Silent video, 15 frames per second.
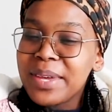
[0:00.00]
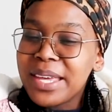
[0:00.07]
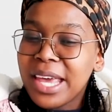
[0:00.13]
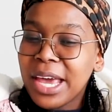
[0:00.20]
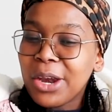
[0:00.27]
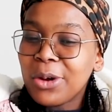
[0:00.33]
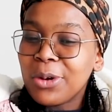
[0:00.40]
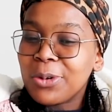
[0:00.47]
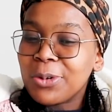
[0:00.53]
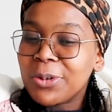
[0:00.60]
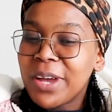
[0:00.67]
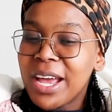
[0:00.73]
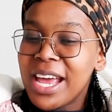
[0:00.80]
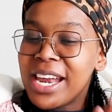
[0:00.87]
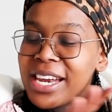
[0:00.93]
me
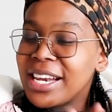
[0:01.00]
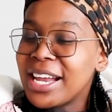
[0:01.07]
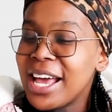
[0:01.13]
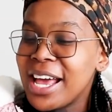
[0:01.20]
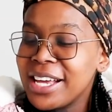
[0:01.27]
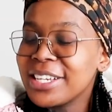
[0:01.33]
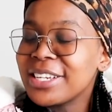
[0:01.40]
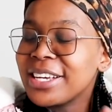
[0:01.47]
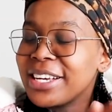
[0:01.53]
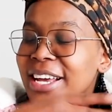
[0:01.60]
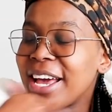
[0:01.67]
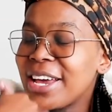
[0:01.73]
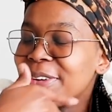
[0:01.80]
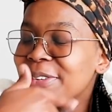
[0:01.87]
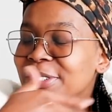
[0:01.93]
ghetto, and
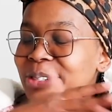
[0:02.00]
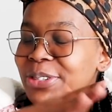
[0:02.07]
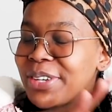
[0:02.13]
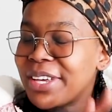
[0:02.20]
I don't do